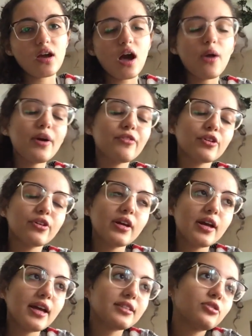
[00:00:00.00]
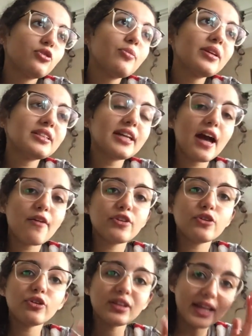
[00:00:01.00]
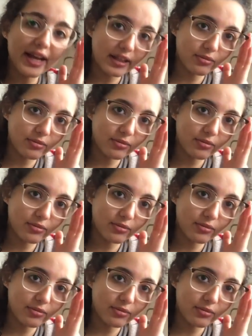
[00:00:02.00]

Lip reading: However, assuming they have an Earth-like